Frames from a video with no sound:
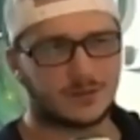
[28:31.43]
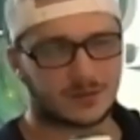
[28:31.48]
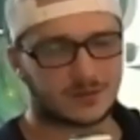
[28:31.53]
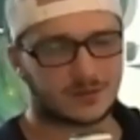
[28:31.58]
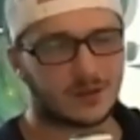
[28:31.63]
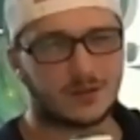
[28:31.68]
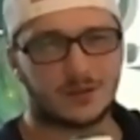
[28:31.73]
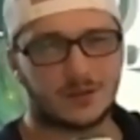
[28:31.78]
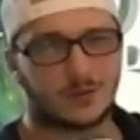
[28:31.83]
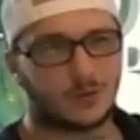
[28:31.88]

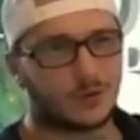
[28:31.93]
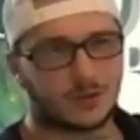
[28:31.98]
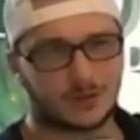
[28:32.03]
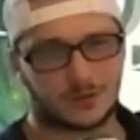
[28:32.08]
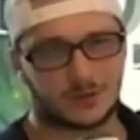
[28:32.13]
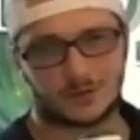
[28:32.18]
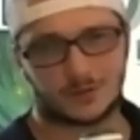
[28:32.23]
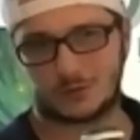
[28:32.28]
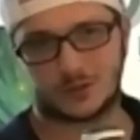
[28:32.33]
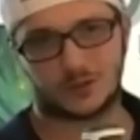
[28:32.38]
Study Torah as
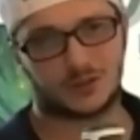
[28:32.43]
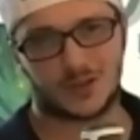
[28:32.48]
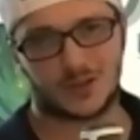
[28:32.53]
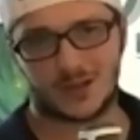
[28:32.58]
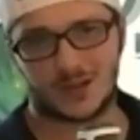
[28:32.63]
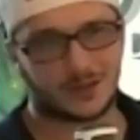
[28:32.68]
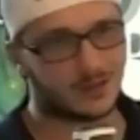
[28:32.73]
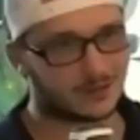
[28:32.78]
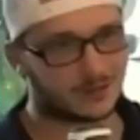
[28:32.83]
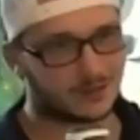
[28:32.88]
if
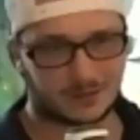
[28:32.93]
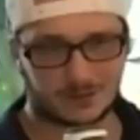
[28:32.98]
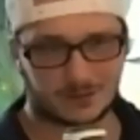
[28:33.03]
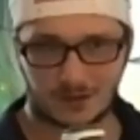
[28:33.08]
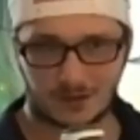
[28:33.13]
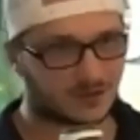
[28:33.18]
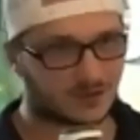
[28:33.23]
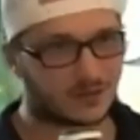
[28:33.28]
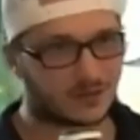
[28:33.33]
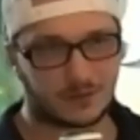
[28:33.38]
Christianity just
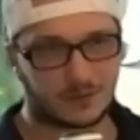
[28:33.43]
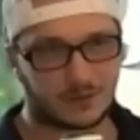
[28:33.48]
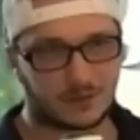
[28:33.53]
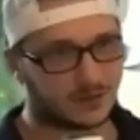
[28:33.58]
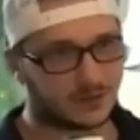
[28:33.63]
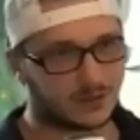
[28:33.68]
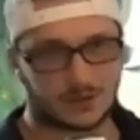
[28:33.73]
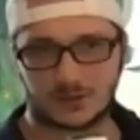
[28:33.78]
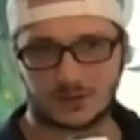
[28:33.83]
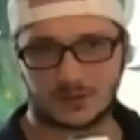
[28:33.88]
doesn't even
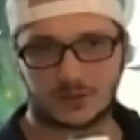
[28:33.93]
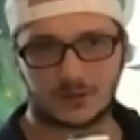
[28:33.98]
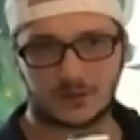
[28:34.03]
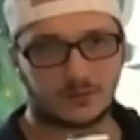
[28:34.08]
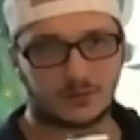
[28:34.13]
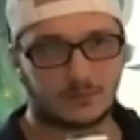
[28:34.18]
exist,